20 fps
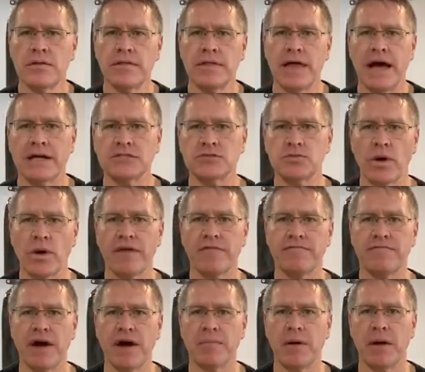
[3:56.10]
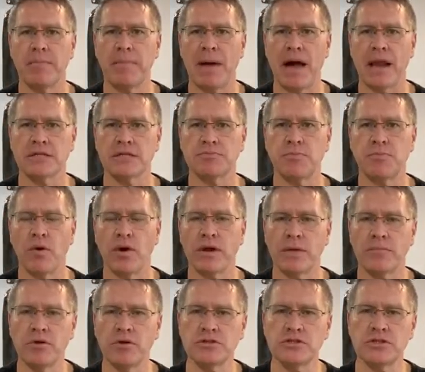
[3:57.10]
That's where I find my balance point.
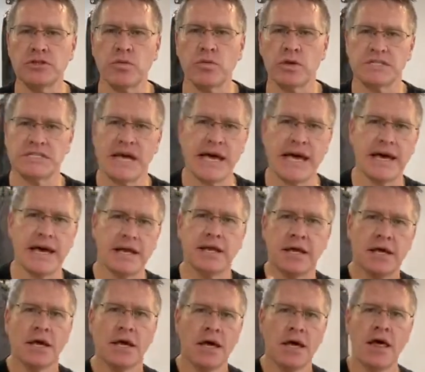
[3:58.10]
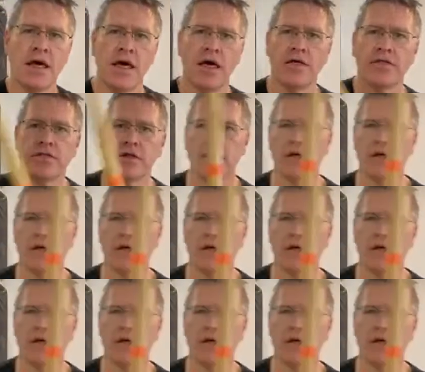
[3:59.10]
I'm using the rattan, the